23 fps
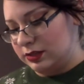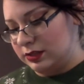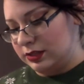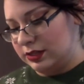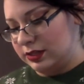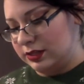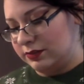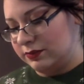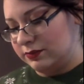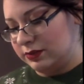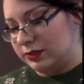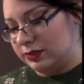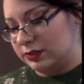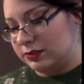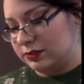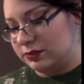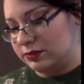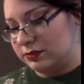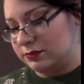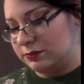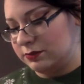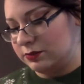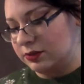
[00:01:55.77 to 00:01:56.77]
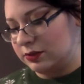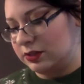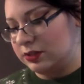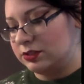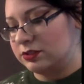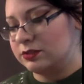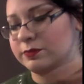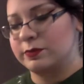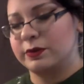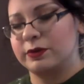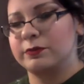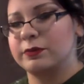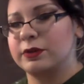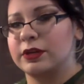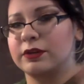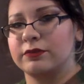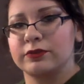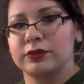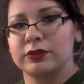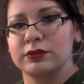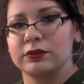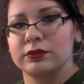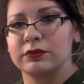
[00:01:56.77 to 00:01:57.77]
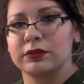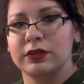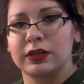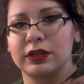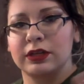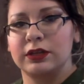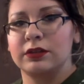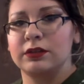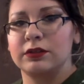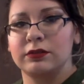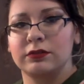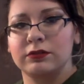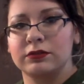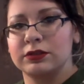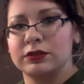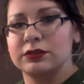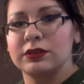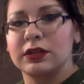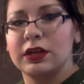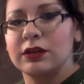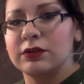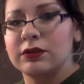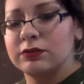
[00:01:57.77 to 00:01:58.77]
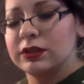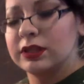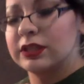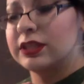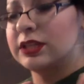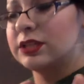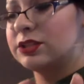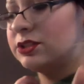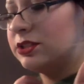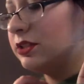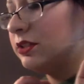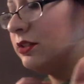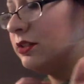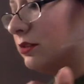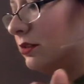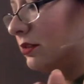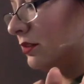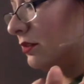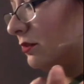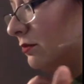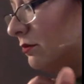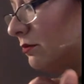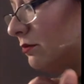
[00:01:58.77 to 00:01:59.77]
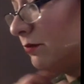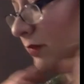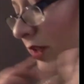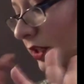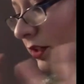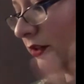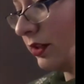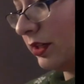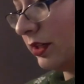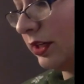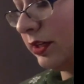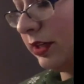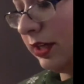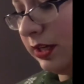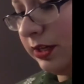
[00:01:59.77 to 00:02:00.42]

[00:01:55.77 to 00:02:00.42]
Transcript: I have like some scratches, but whatever, okay? You know, because I don't like that shit in my cooking.